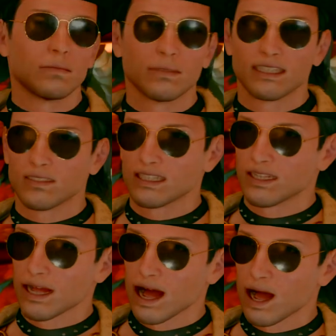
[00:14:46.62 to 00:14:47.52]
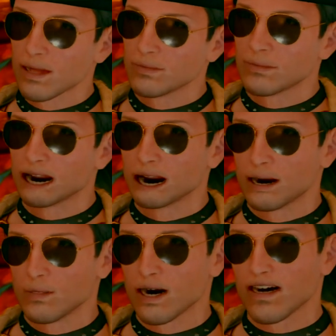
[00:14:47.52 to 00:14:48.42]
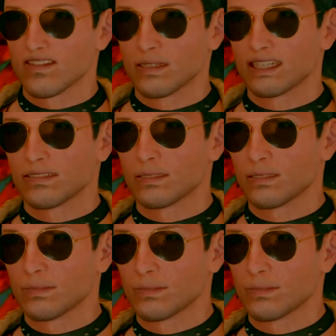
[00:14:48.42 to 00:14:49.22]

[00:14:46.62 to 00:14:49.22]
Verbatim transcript: There you are! I've been looking for you two.